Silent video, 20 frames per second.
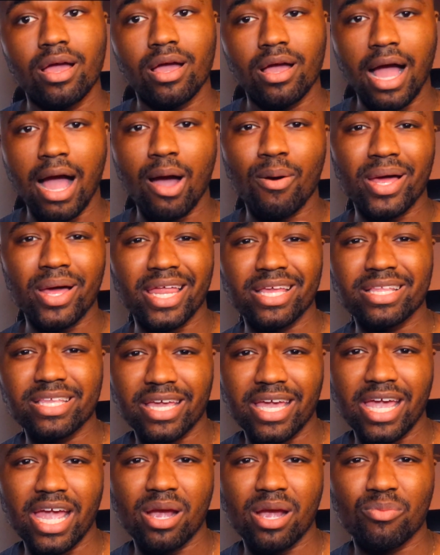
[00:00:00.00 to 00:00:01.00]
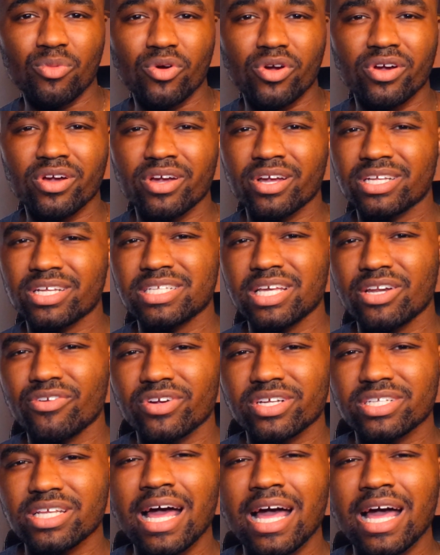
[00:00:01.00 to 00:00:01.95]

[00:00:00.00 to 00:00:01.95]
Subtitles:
How I like the camera, etc.